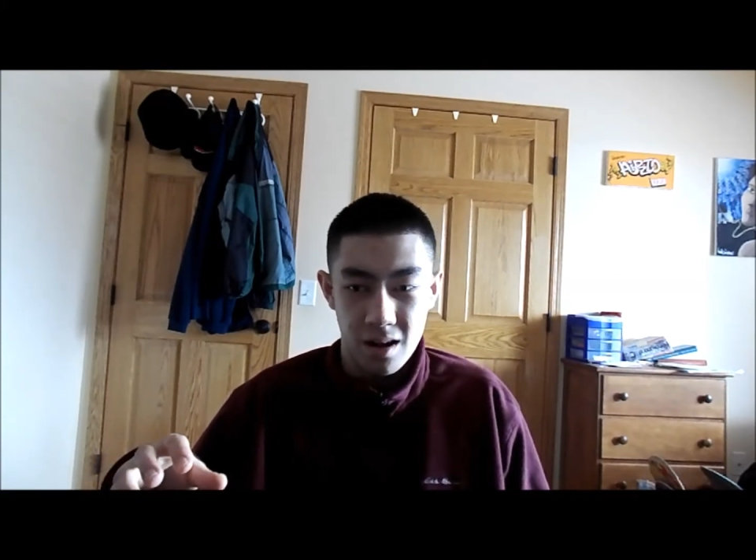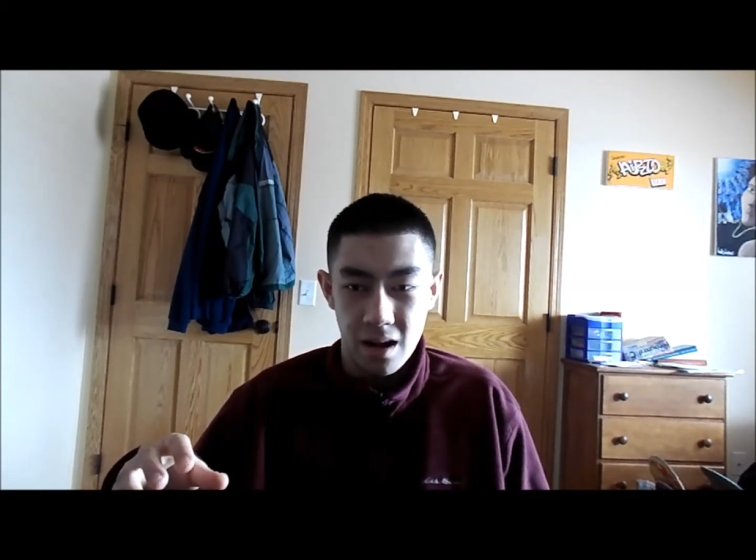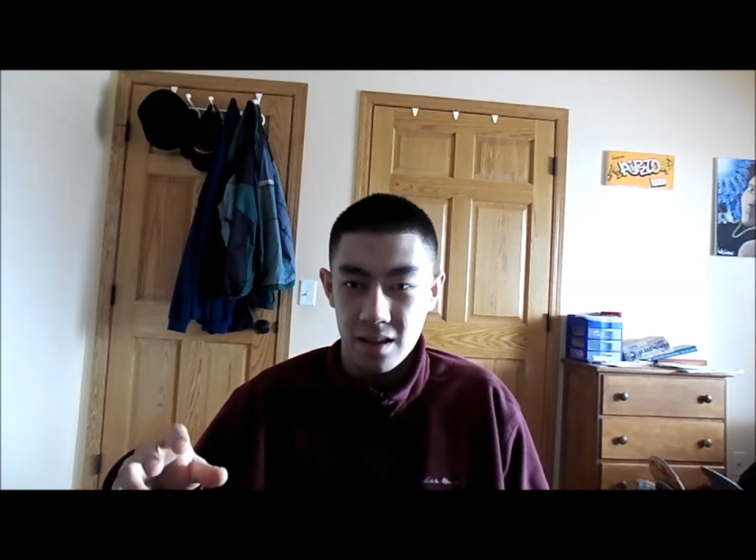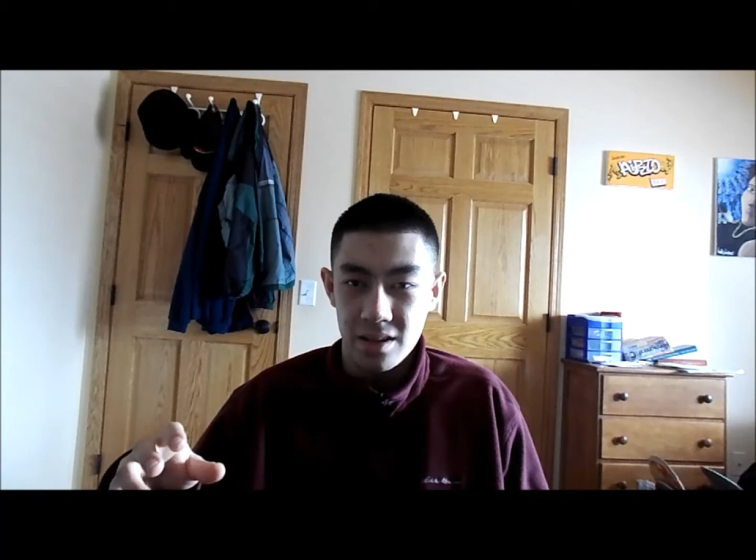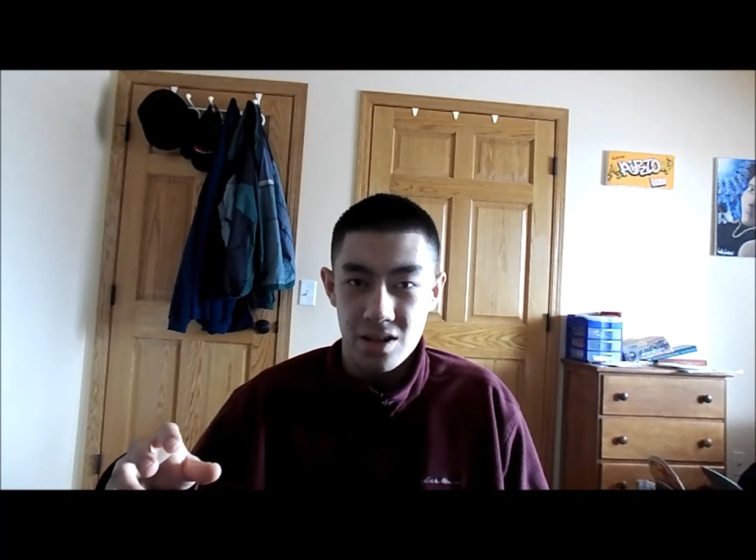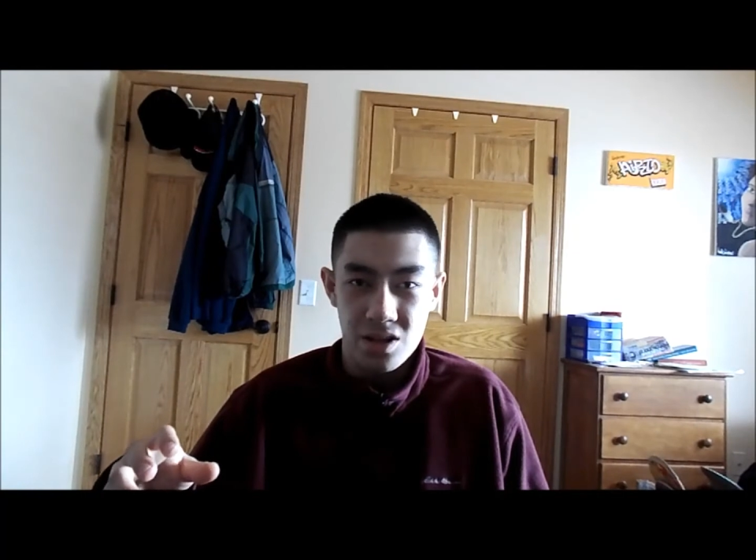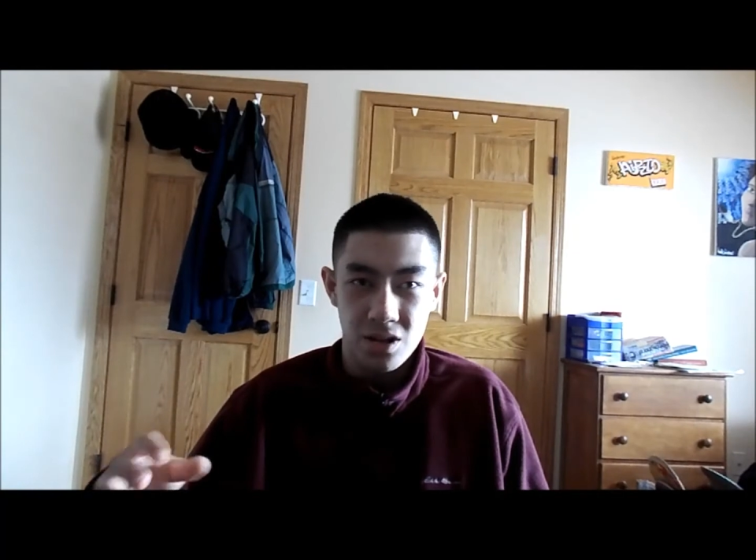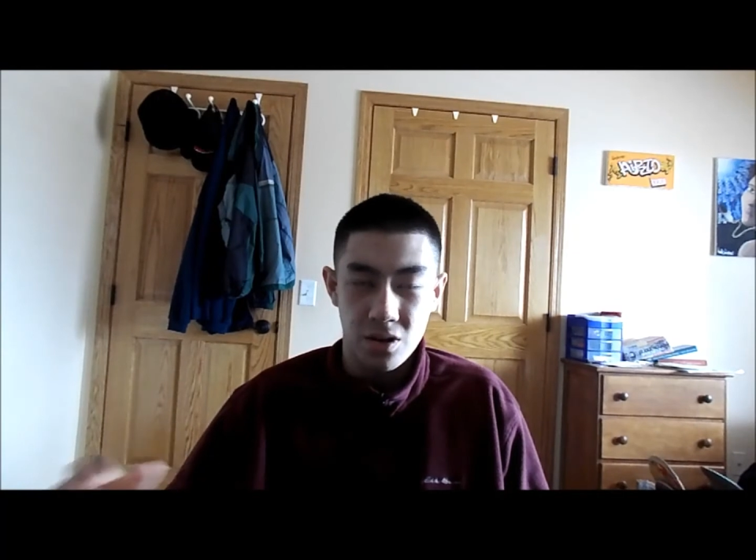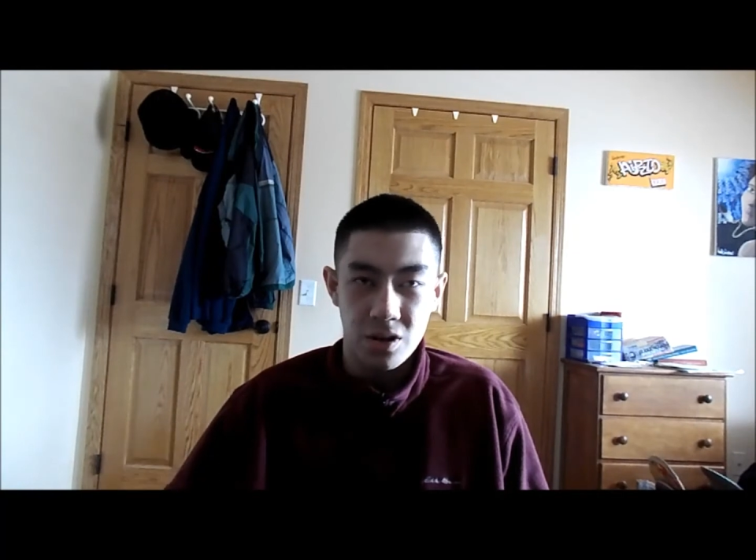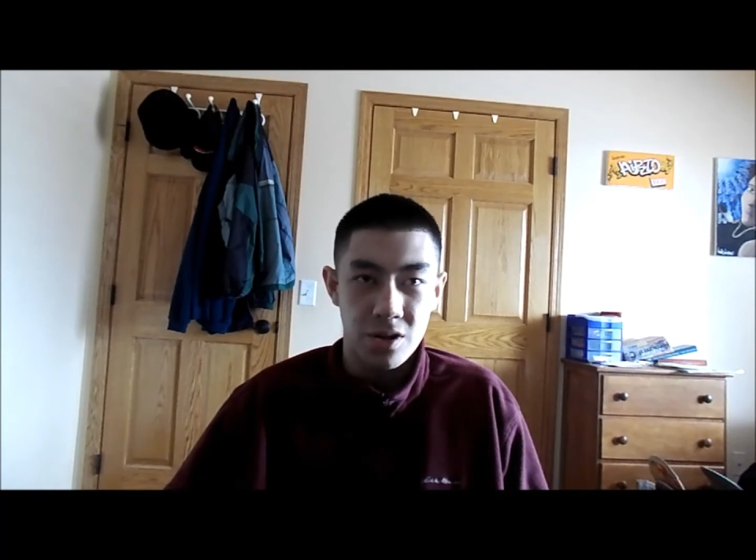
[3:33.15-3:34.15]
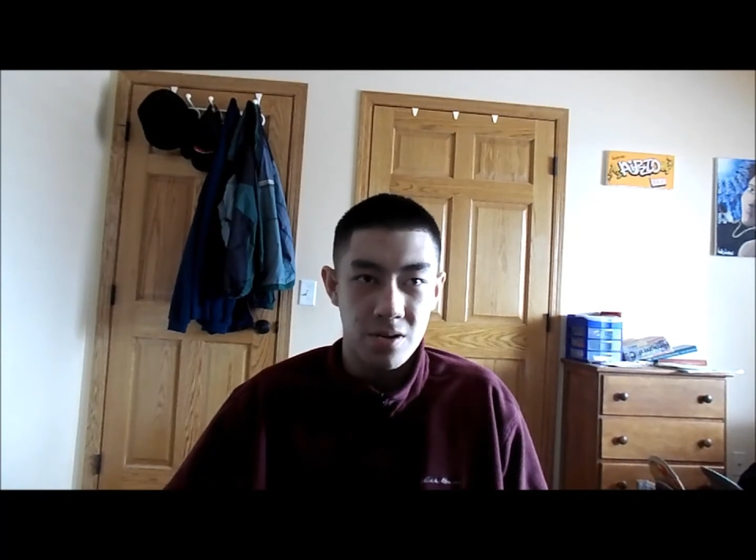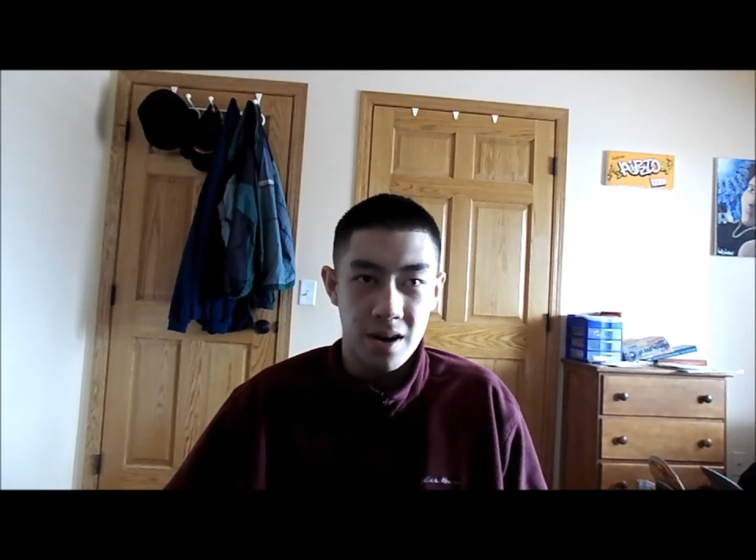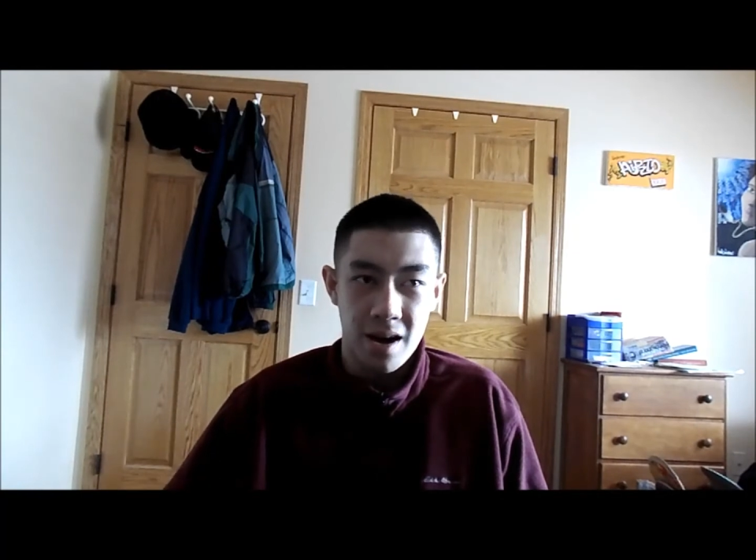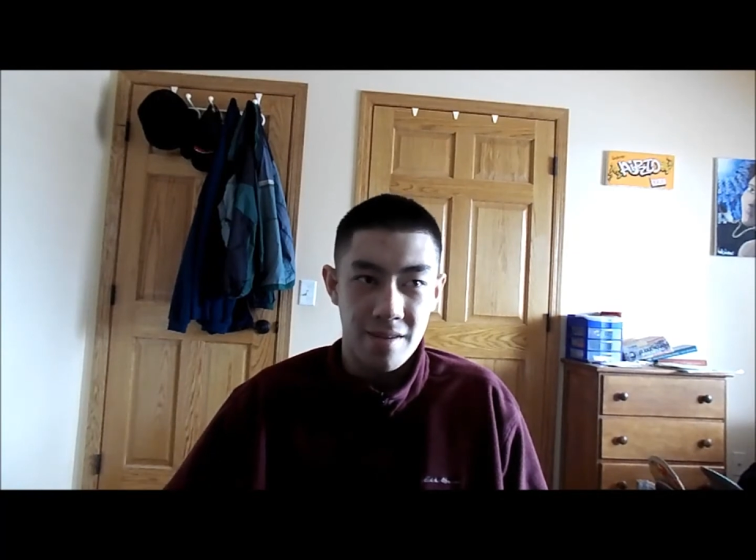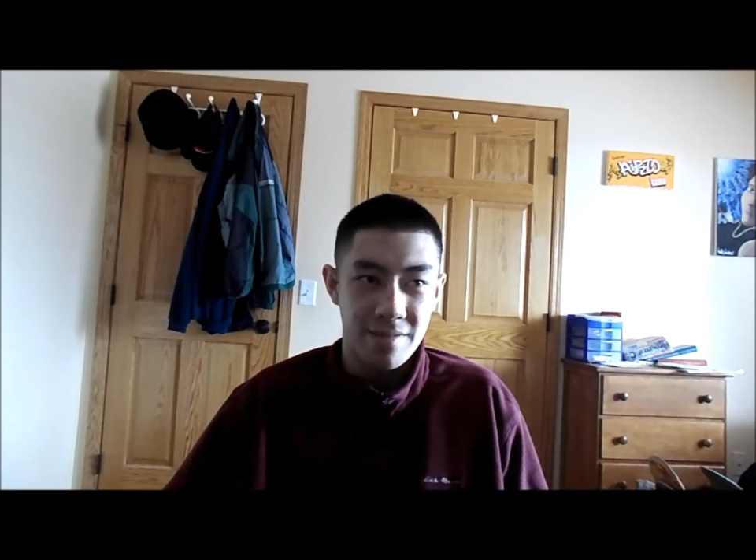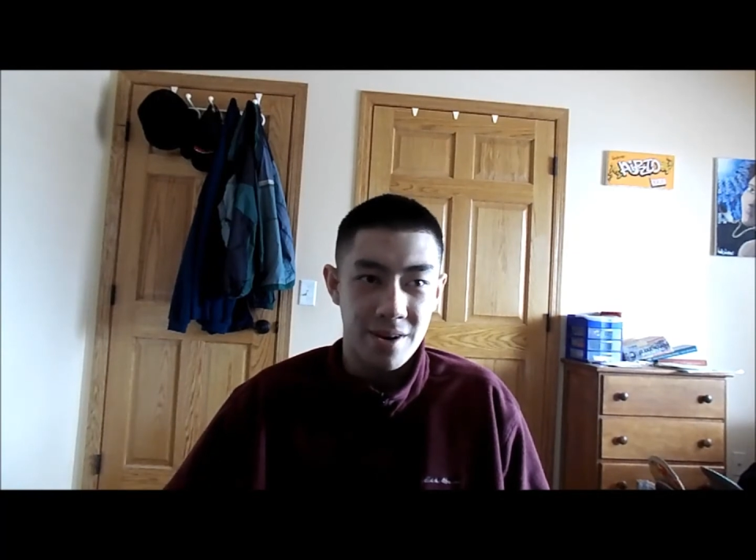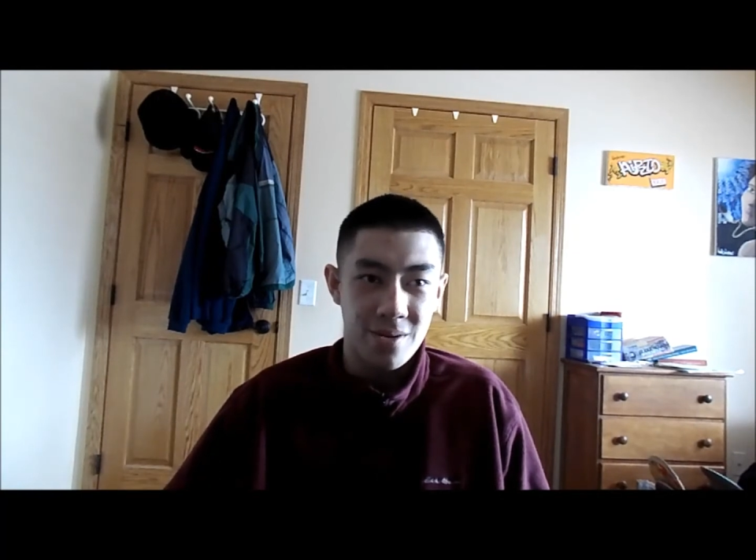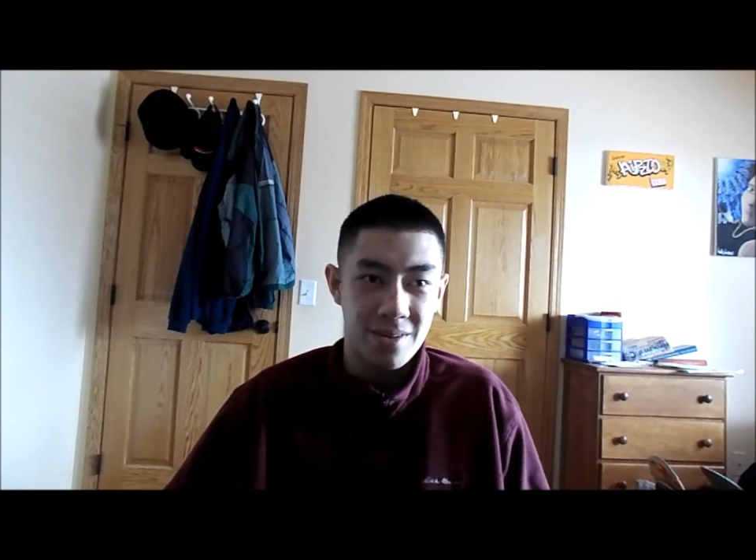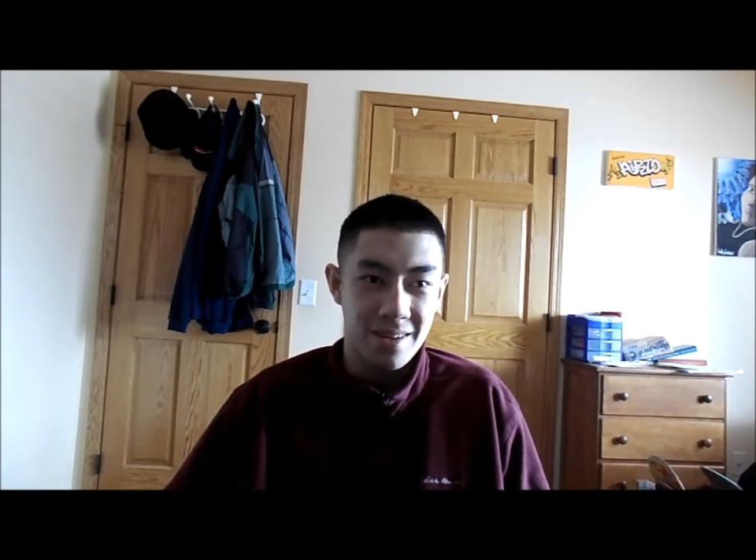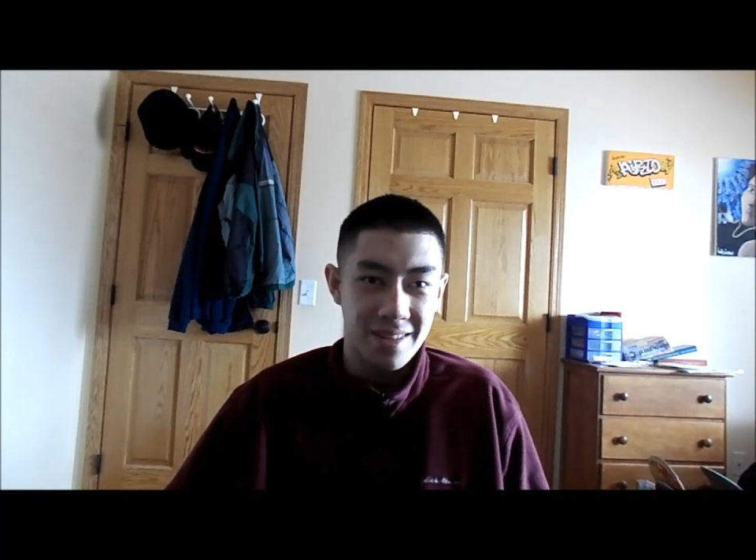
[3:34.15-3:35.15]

at least a good year and a half now.